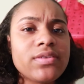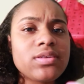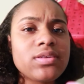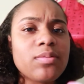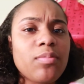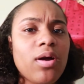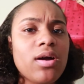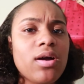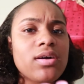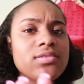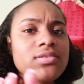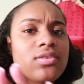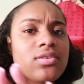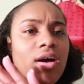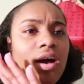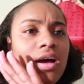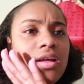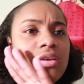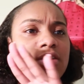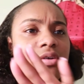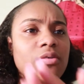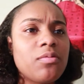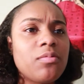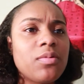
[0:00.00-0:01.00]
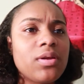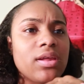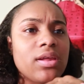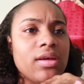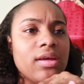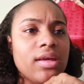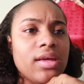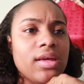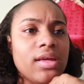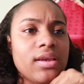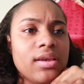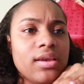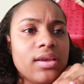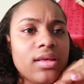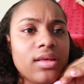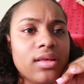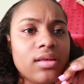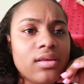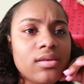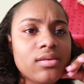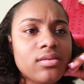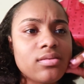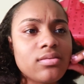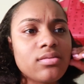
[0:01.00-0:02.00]
tomorrow so i don't want to end
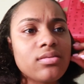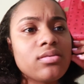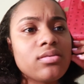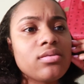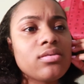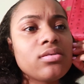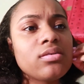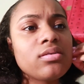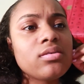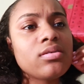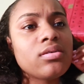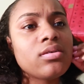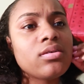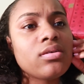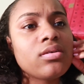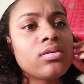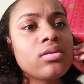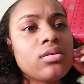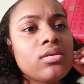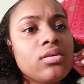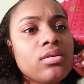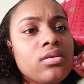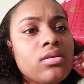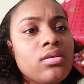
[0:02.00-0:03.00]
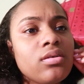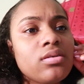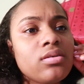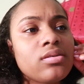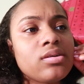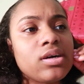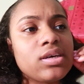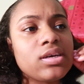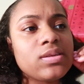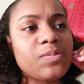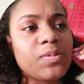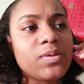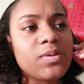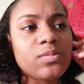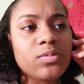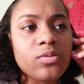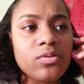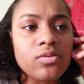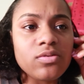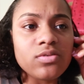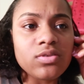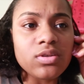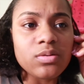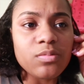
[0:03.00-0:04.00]
it i'm supposed to
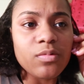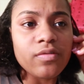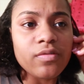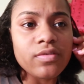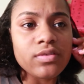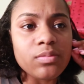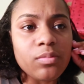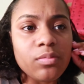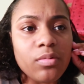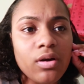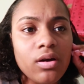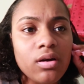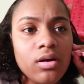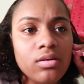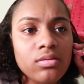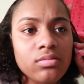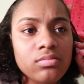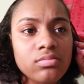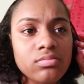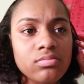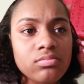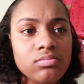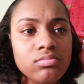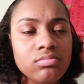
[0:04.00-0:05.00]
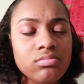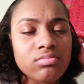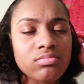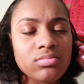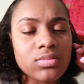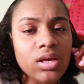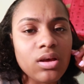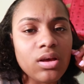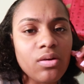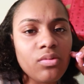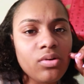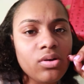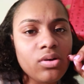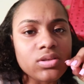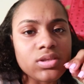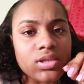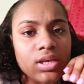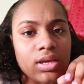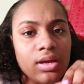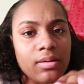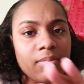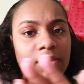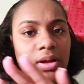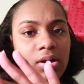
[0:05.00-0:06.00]
be going to the movie tomorrow yeah we're gonna
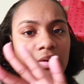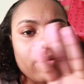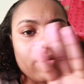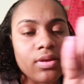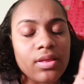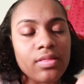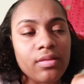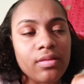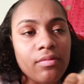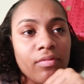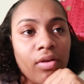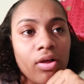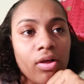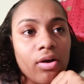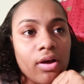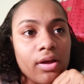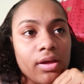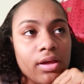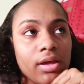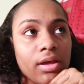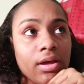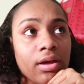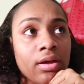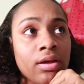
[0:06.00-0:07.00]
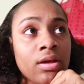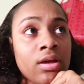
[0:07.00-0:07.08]
see i'm not gonna end the vlog yet